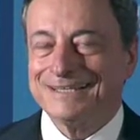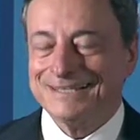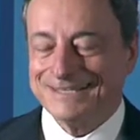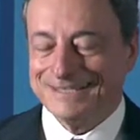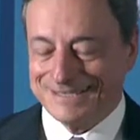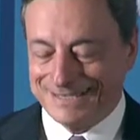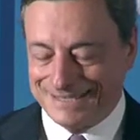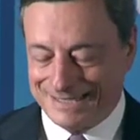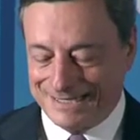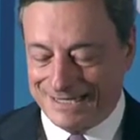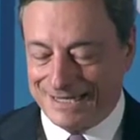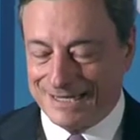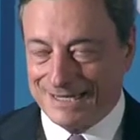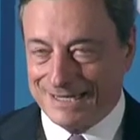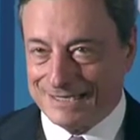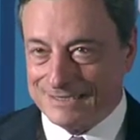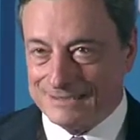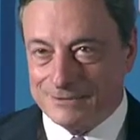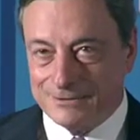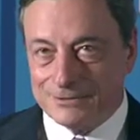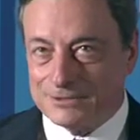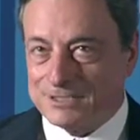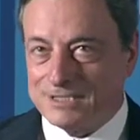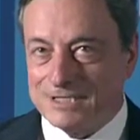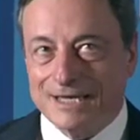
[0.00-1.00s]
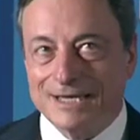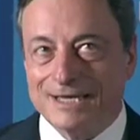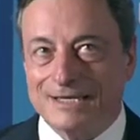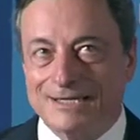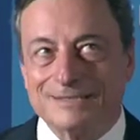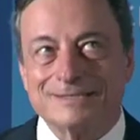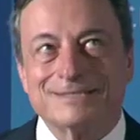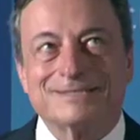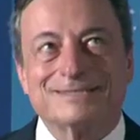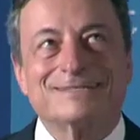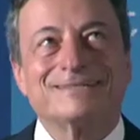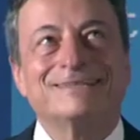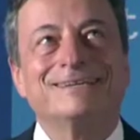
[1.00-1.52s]
and I had no
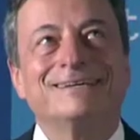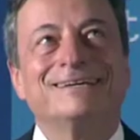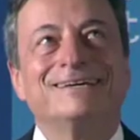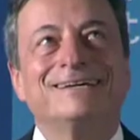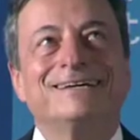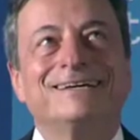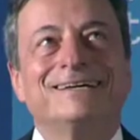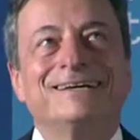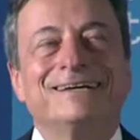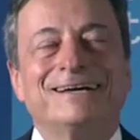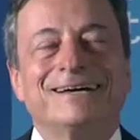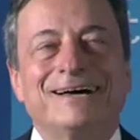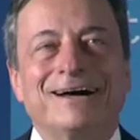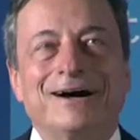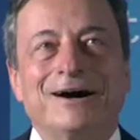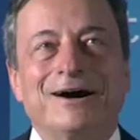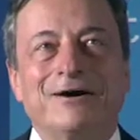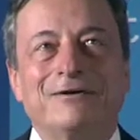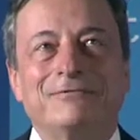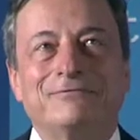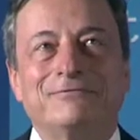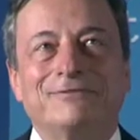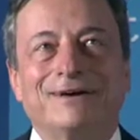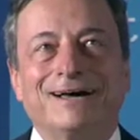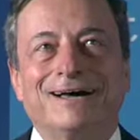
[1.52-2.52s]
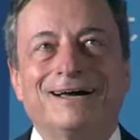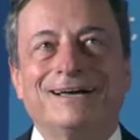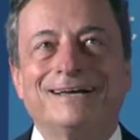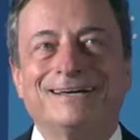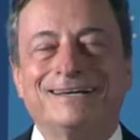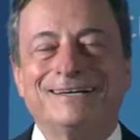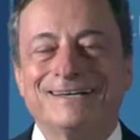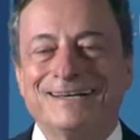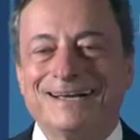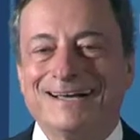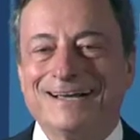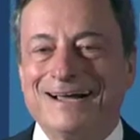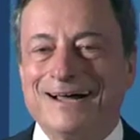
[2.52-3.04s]
sense of
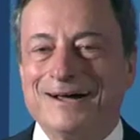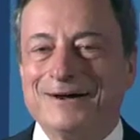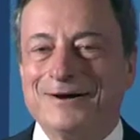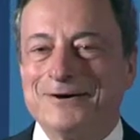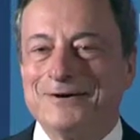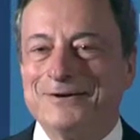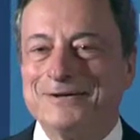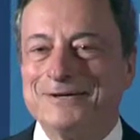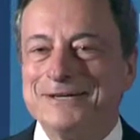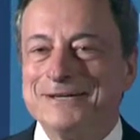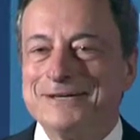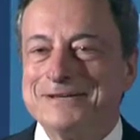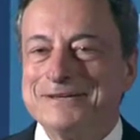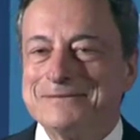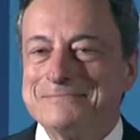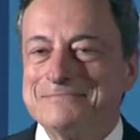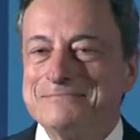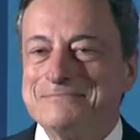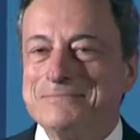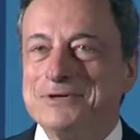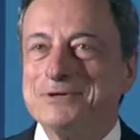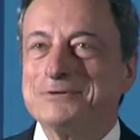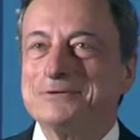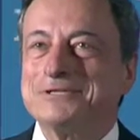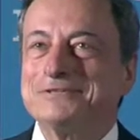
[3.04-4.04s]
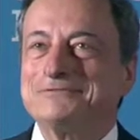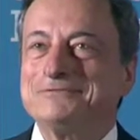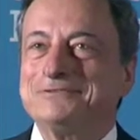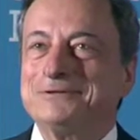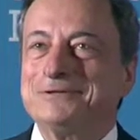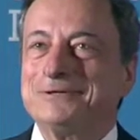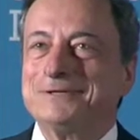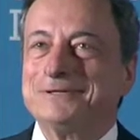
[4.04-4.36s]
how beautiful